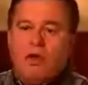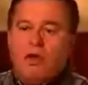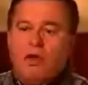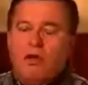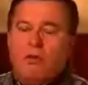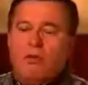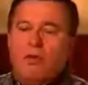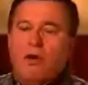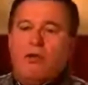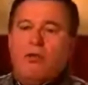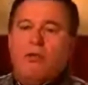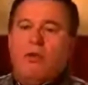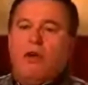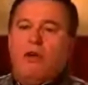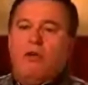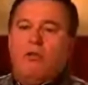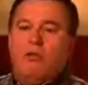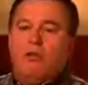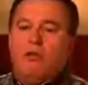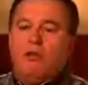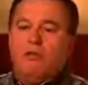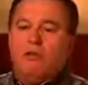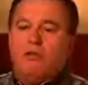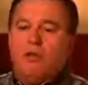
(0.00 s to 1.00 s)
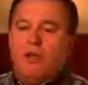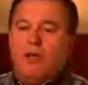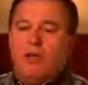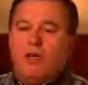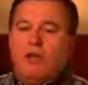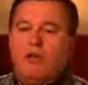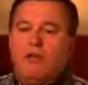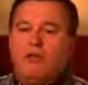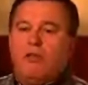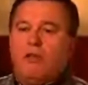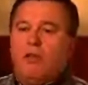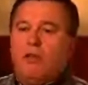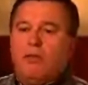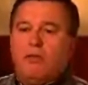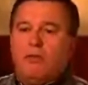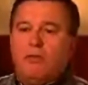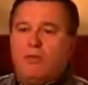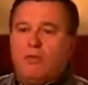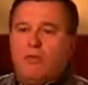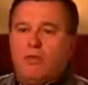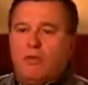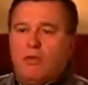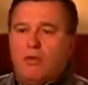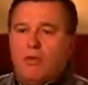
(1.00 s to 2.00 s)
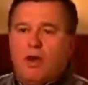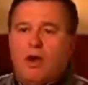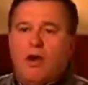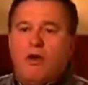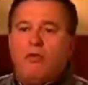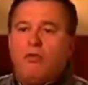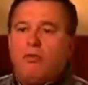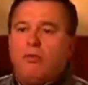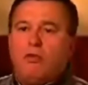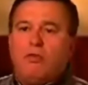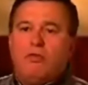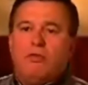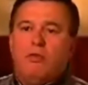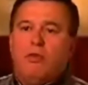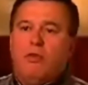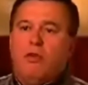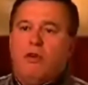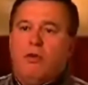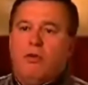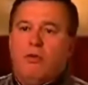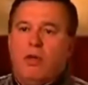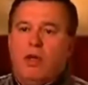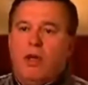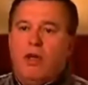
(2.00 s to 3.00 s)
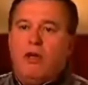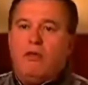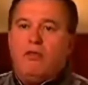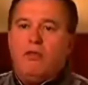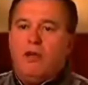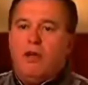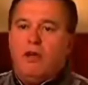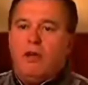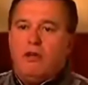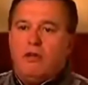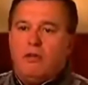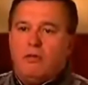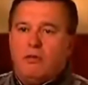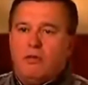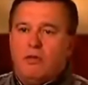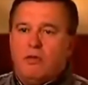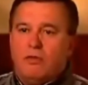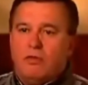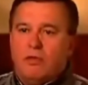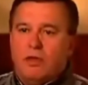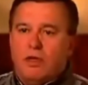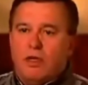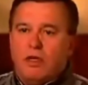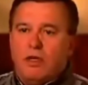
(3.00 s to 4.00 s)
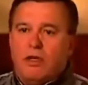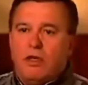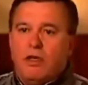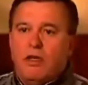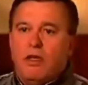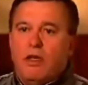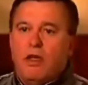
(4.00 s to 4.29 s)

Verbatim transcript: great about metal roofing, it seems to outperform every other roofing